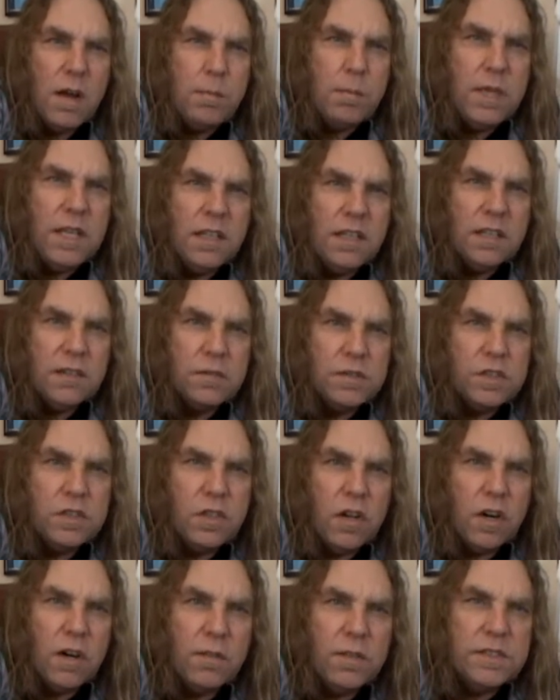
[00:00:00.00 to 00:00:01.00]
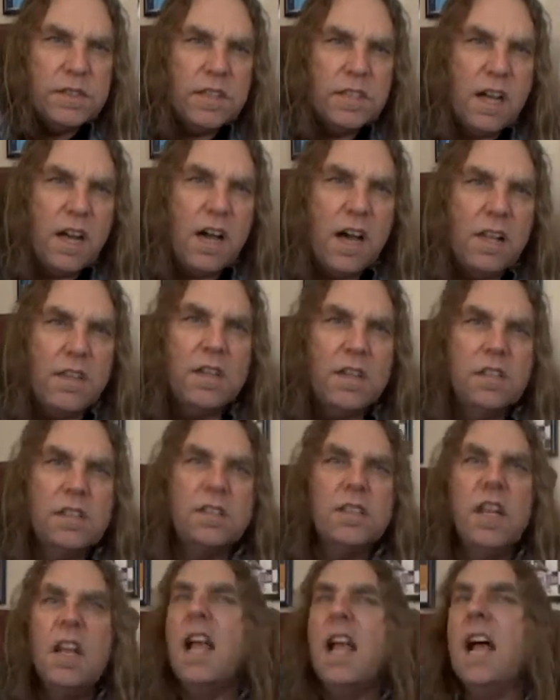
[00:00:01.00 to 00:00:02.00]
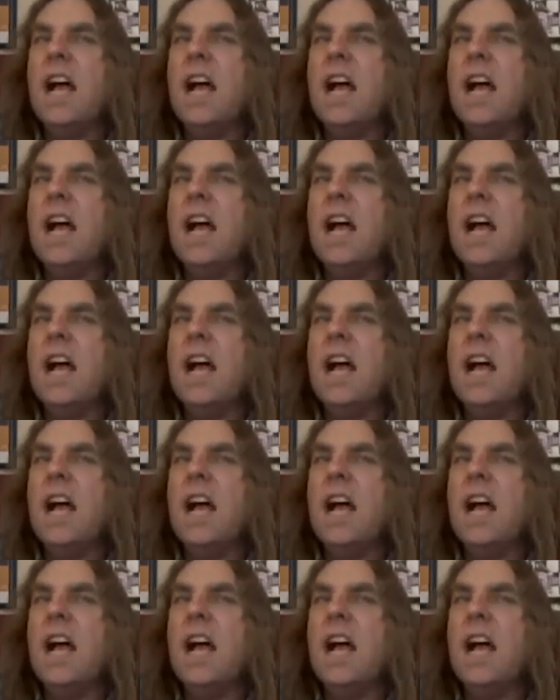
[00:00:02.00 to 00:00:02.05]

being of service to others,